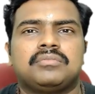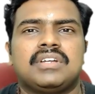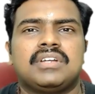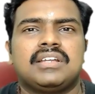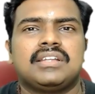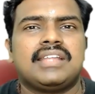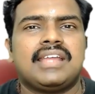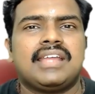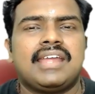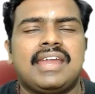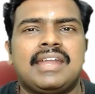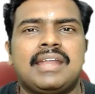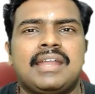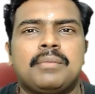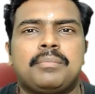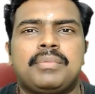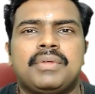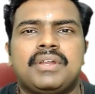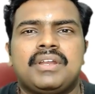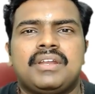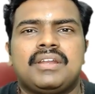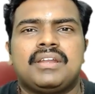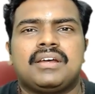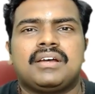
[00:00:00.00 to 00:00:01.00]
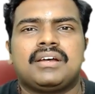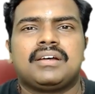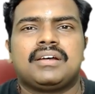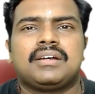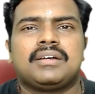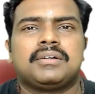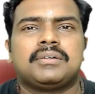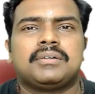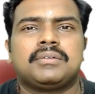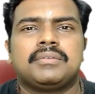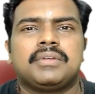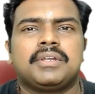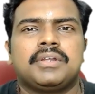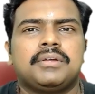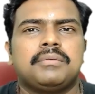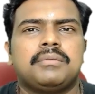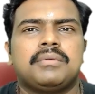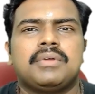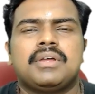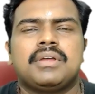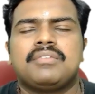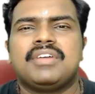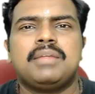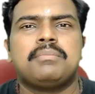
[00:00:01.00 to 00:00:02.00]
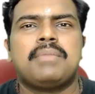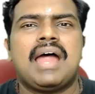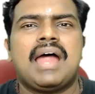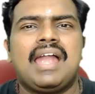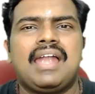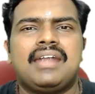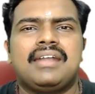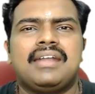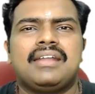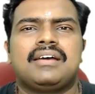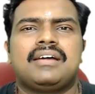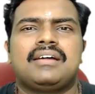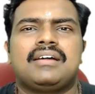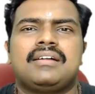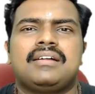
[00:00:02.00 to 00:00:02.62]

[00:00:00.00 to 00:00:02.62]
they end up in a very bad